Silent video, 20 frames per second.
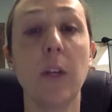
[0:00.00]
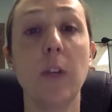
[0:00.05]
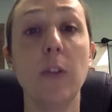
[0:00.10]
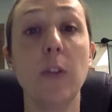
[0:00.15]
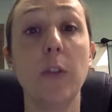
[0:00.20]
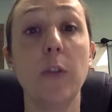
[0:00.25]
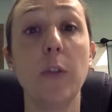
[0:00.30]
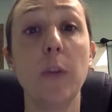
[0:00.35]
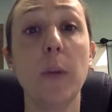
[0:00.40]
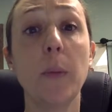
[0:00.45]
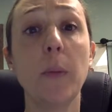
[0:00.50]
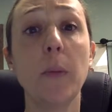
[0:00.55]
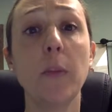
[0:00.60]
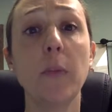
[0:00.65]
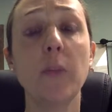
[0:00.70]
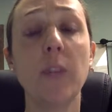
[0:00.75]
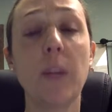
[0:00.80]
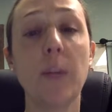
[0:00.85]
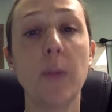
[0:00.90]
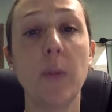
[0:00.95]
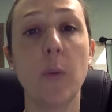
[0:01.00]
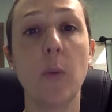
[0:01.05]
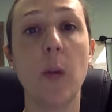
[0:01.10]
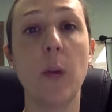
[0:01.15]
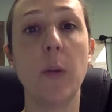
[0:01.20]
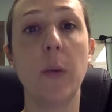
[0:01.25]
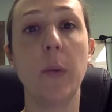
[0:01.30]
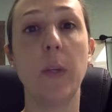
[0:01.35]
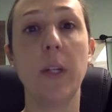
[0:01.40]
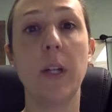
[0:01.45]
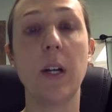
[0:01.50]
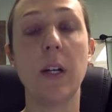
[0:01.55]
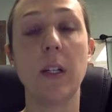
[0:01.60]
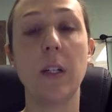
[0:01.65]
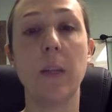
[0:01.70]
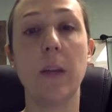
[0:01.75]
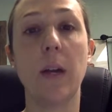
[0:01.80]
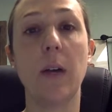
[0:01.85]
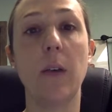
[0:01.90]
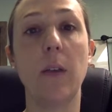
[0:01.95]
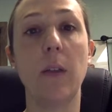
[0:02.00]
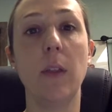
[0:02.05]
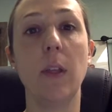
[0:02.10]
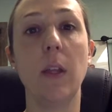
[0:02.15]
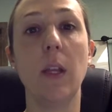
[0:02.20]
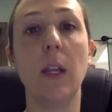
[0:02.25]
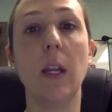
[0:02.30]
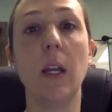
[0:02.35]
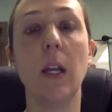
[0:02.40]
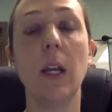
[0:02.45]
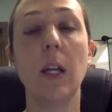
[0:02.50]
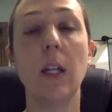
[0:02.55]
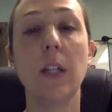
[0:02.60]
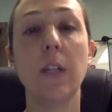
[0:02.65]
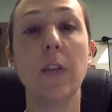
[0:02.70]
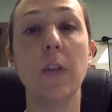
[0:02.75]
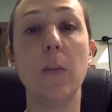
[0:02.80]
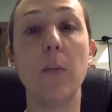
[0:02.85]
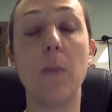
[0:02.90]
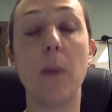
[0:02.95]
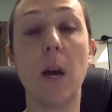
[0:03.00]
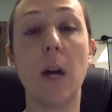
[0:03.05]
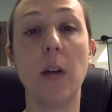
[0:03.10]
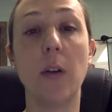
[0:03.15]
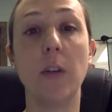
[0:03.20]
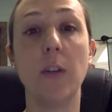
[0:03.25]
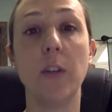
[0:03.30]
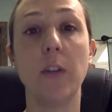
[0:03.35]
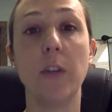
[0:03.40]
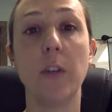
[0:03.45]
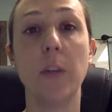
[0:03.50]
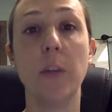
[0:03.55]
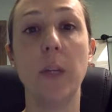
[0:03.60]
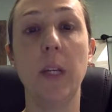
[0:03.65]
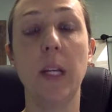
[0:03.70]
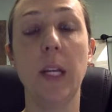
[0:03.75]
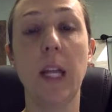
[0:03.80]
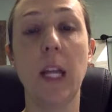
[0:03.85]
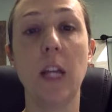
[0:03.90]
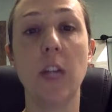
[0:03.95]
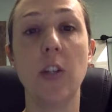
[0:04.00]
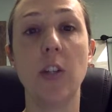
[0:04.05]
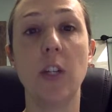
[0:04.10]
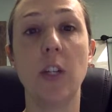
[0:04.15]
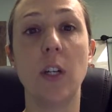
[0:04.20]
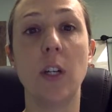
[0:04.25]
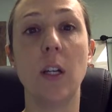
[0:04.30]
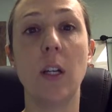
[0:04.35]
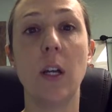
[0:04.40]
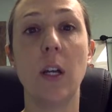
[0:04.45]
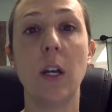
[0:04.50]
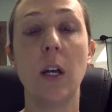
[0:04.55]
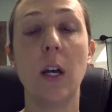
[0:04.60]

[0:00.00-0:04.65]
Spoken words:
So if you remember from chapter 1 when we talked about the different models of communication,